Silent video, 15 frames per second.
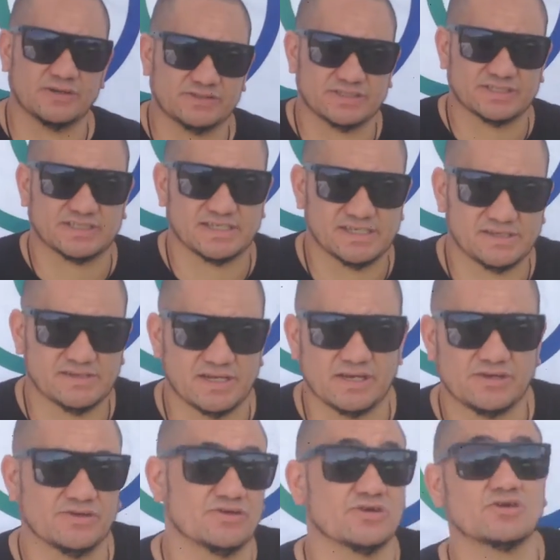like to say
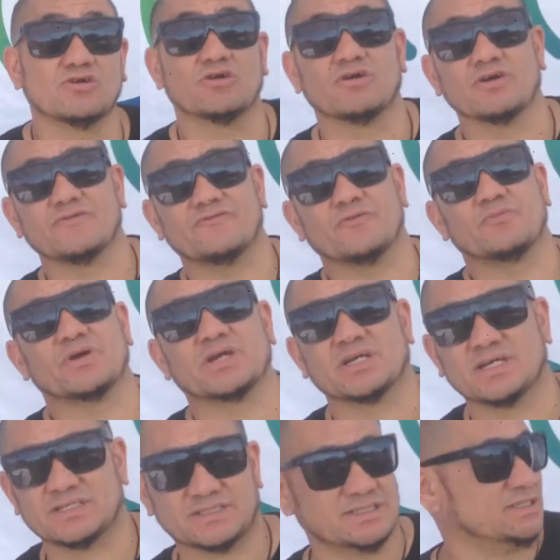thank you to Corey for
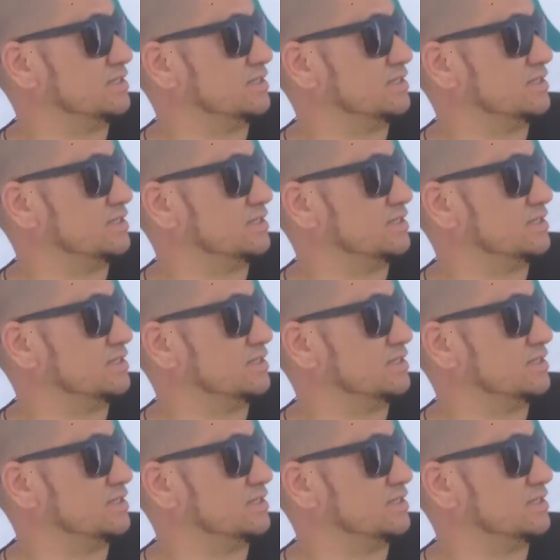bringing us